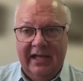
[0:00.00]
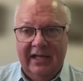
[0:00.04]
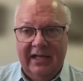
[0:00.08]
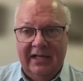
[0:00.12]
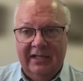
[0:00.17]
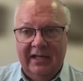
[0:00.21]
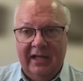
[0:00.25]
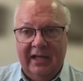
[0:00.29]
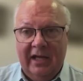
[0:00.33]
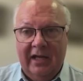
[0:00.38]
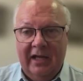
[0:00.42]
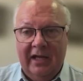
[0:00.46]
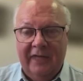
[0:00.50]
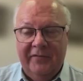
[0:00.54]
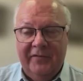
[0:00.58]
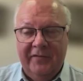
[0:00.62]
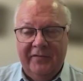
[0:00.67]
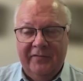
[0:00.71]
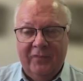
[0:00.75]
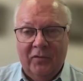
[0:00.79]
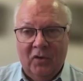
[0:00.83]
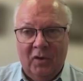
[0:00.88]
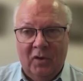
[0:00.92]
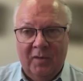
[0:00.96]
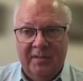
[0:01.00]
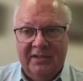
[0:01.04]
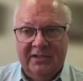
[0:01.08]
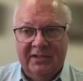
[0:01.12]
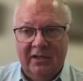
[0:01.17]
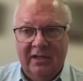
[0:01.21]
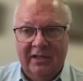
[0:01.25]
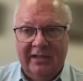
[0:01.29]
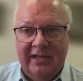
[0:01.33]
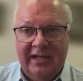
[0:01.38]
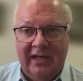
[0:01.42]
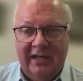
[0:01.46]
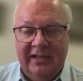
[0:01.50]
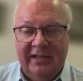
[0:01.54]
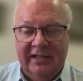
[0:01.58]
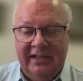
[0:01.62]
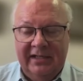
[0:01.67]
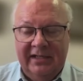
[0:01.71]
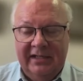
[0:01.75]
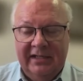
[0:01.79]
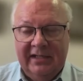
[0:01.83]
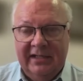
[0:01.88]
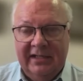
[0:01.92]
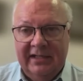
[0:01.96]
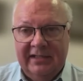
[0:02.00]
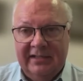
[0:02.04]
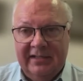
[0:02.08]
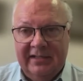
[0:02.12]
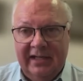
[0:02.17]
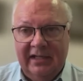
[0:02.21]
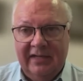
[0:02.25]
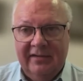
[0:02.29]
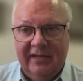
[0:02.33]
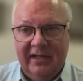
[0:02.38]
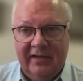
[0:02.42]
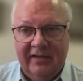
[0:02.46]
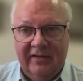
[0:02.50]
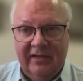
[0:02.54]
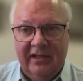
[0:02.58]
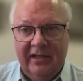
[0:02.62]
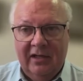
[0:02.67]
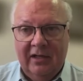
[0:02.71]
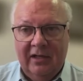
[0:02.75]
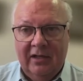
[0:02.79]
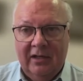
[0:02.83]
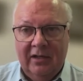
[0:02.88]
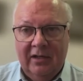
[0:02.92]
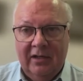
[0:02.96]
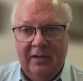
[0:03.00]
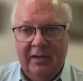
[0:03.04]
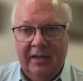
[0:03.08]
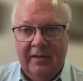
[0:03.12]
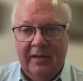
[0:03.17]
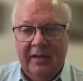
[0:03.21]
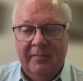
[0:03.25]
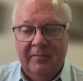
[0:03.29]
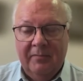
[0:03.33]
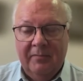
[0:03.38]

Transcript: and Afriforum and Solidarity indicates that there are